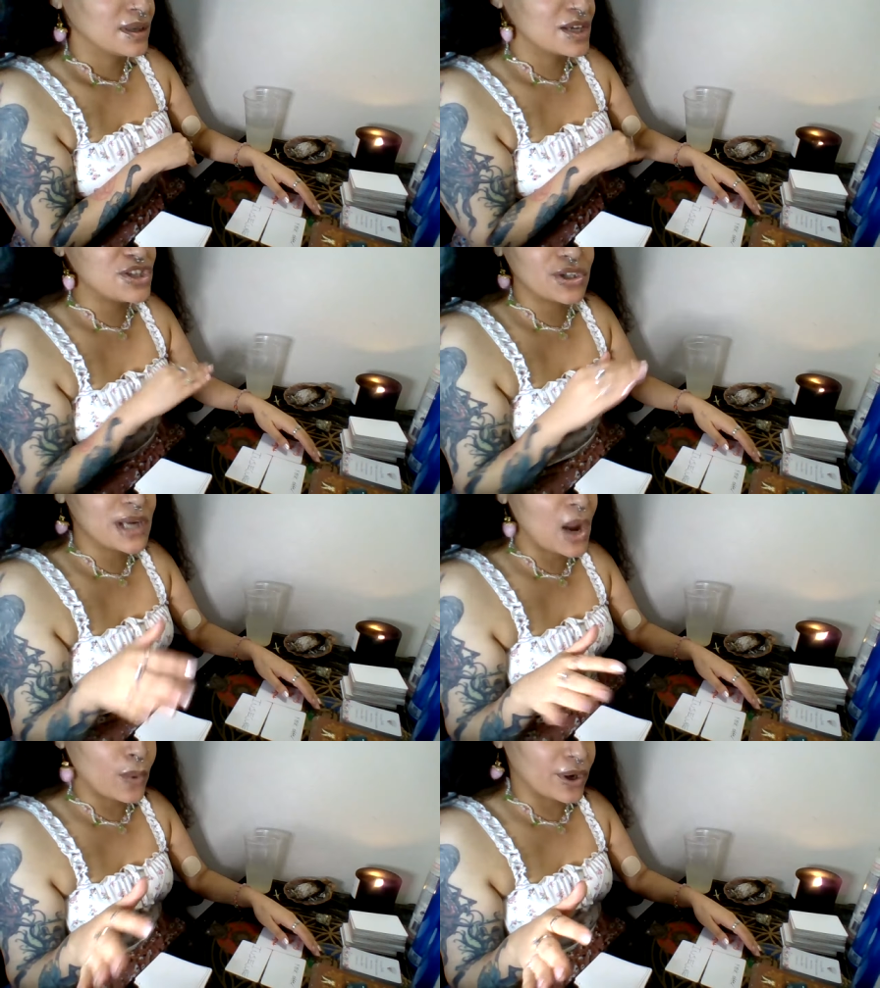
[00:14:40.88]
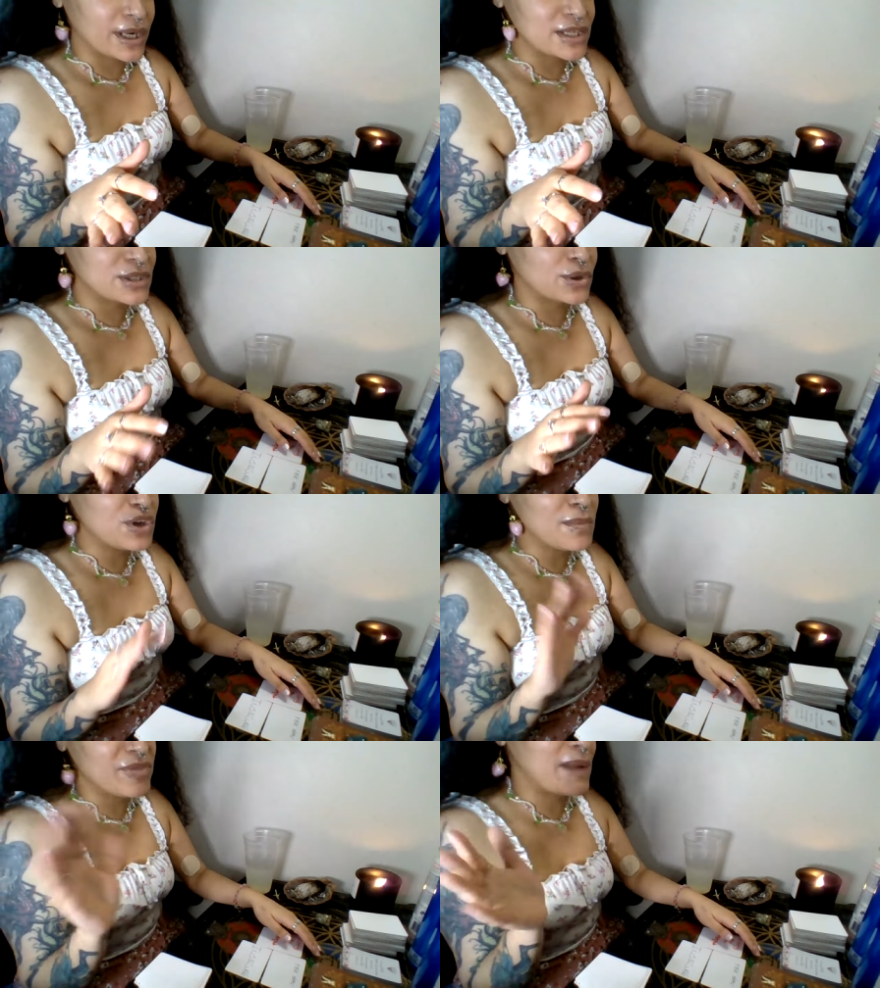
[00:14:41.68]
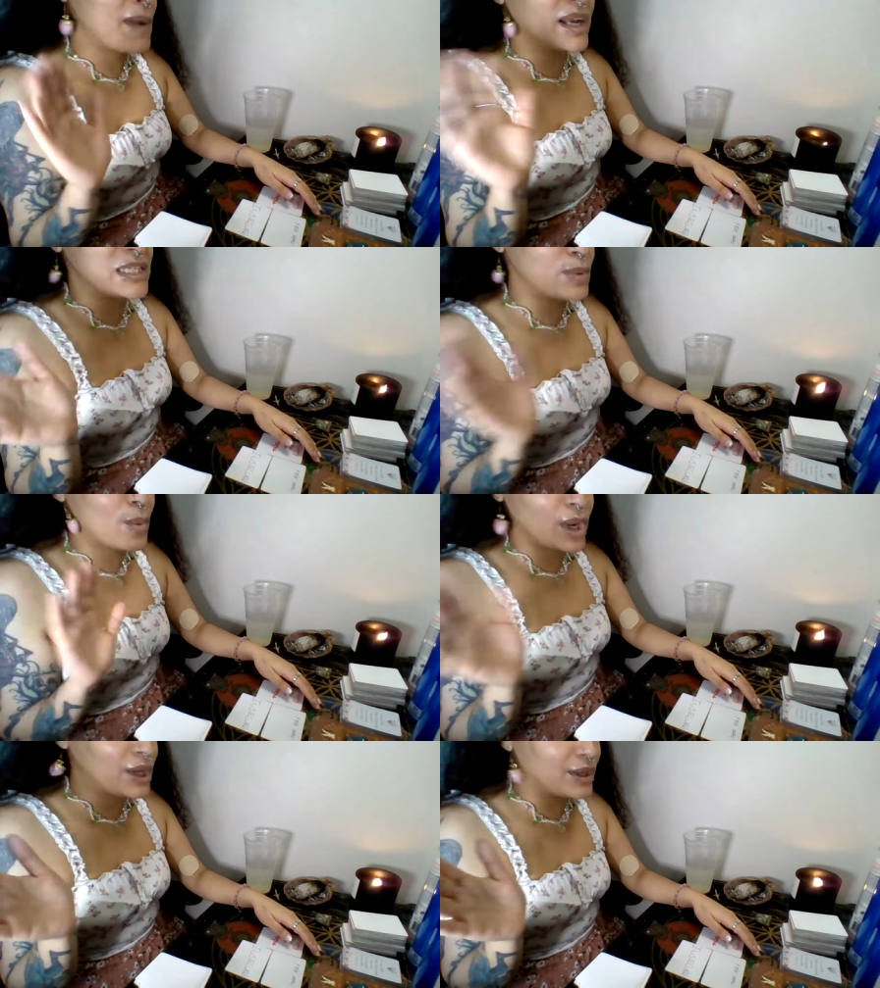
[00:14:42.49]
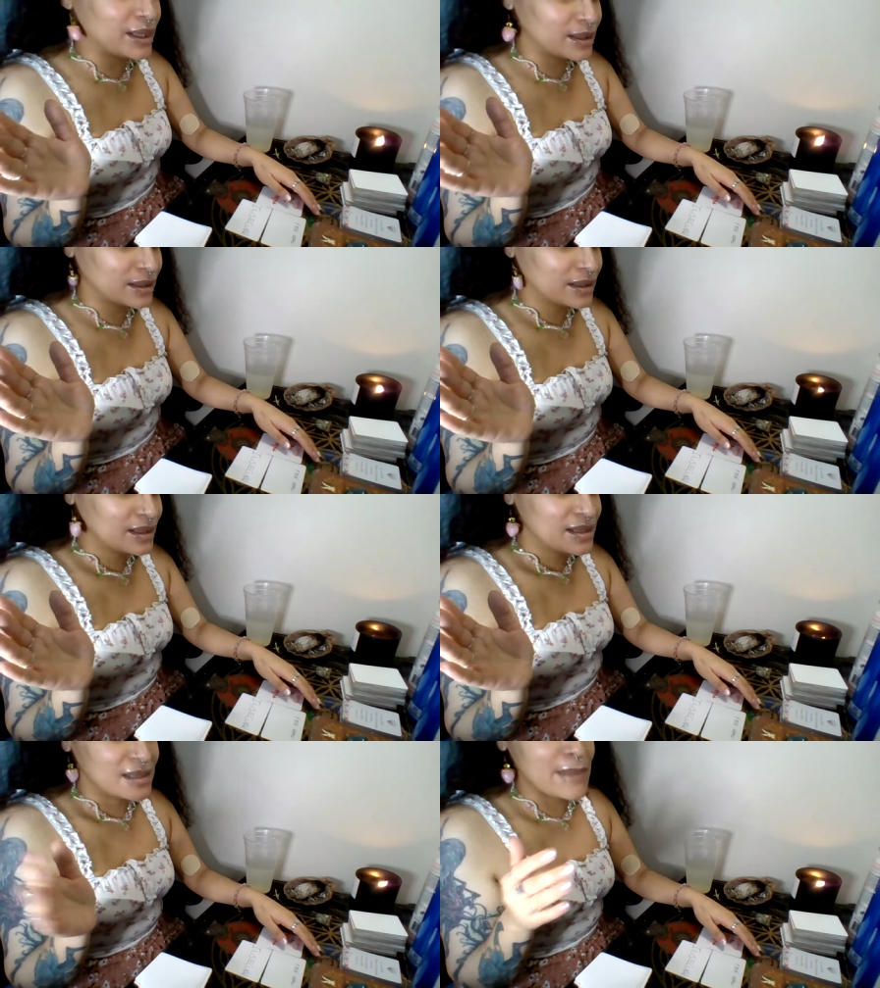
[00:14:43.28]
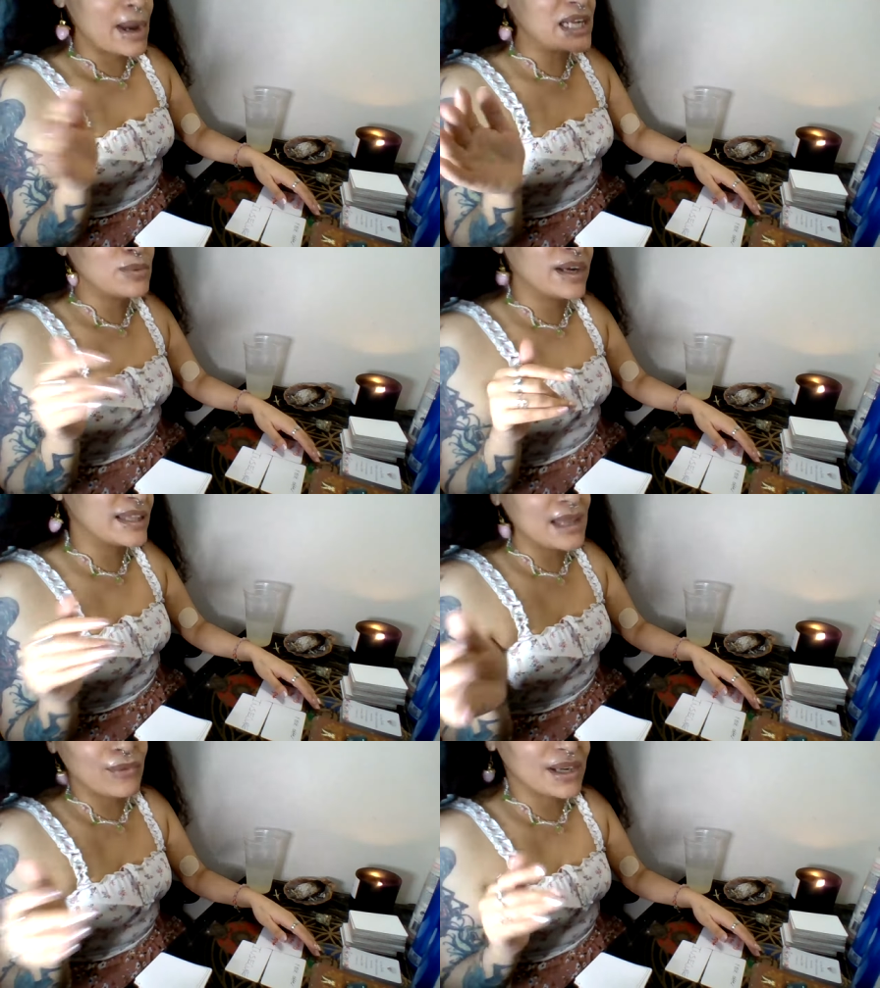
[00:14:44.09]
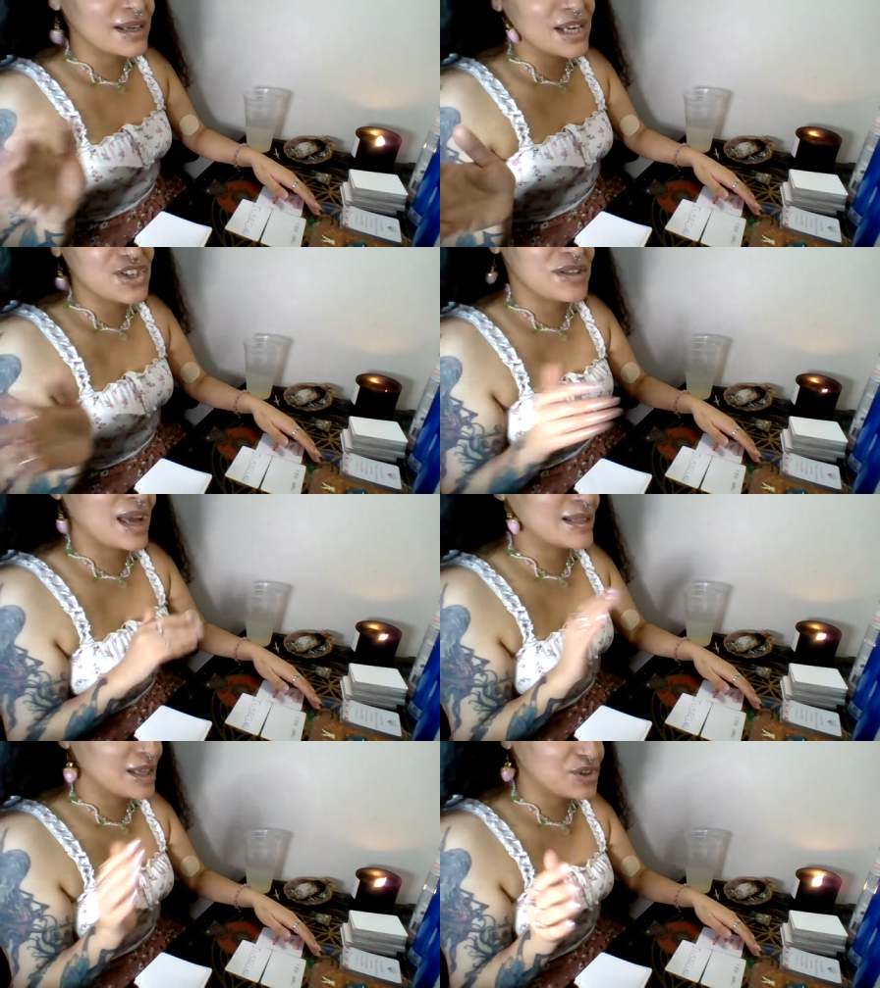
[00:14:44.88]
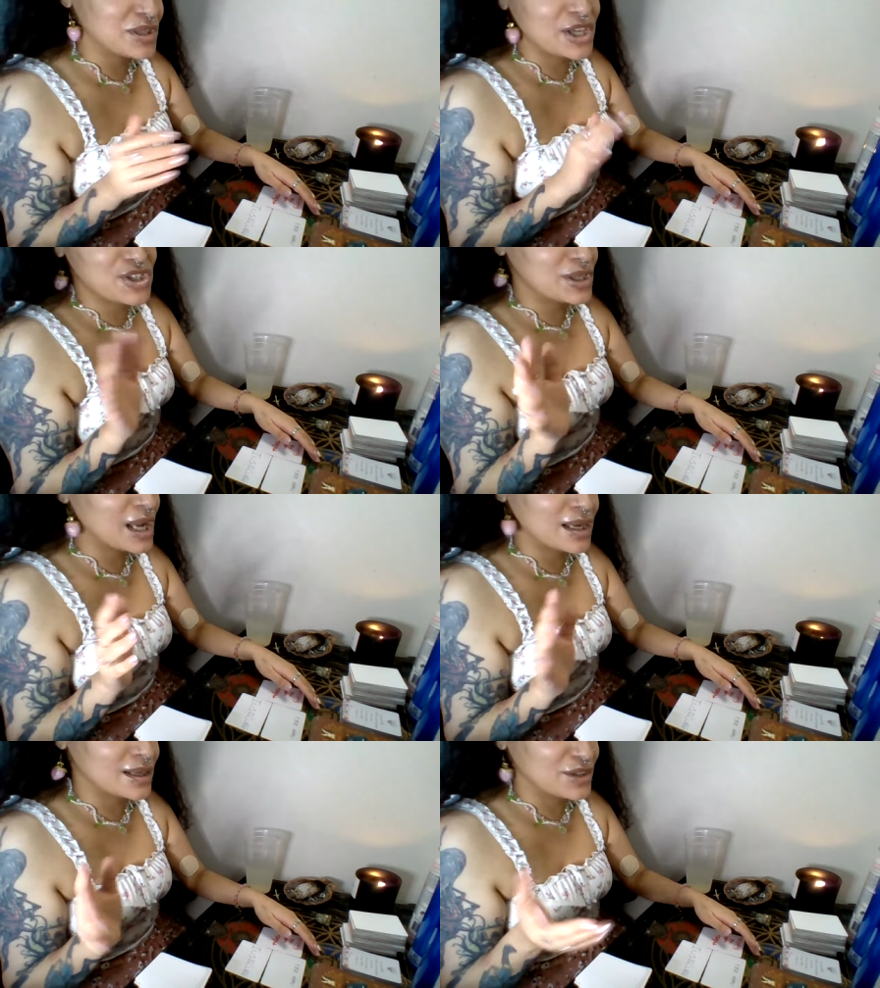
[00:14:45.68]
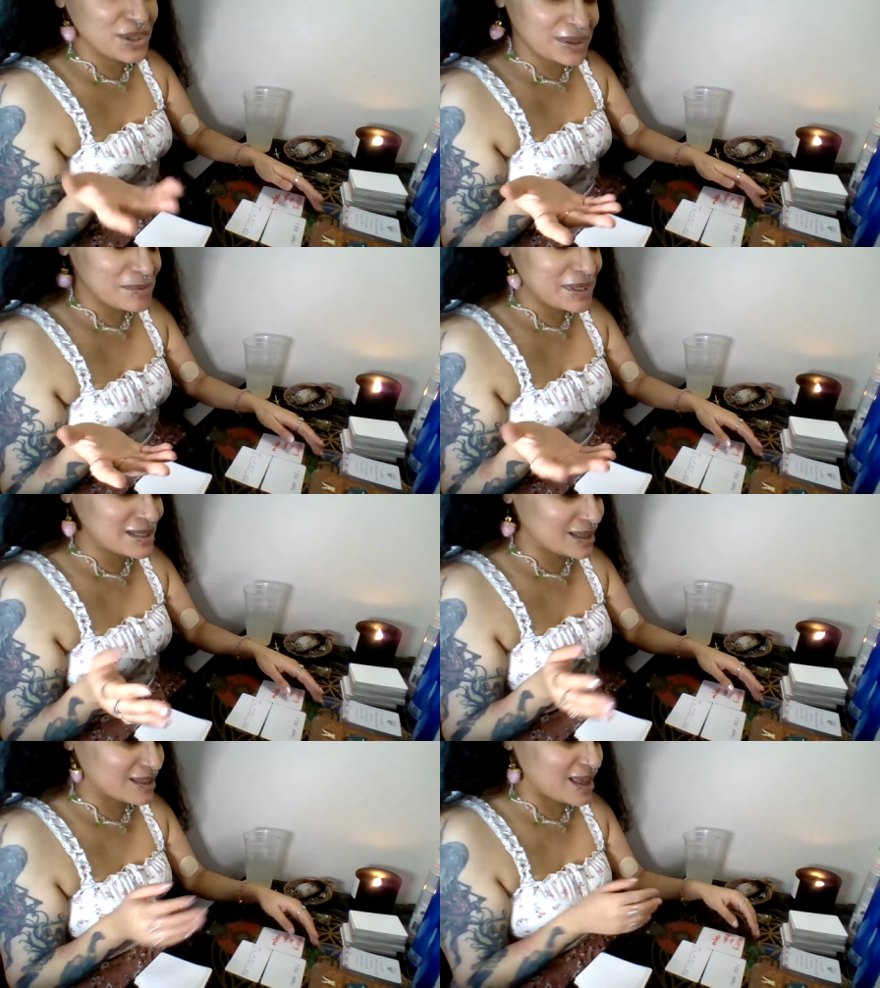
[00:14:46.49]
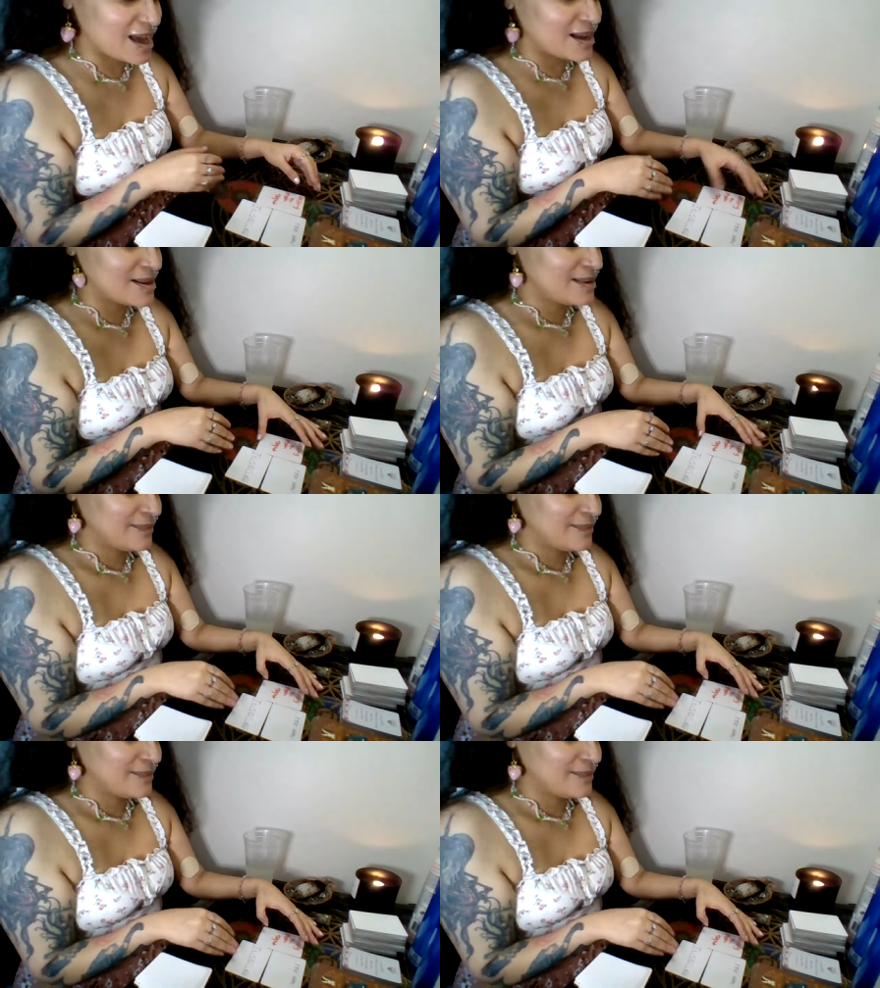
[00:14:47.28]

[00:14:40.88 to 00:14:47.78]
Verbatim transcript: because you're not wearing it, so you they might as well wear it. They might as well get that recognition, that attention that you're not gonna, you know what I mean? It's like that.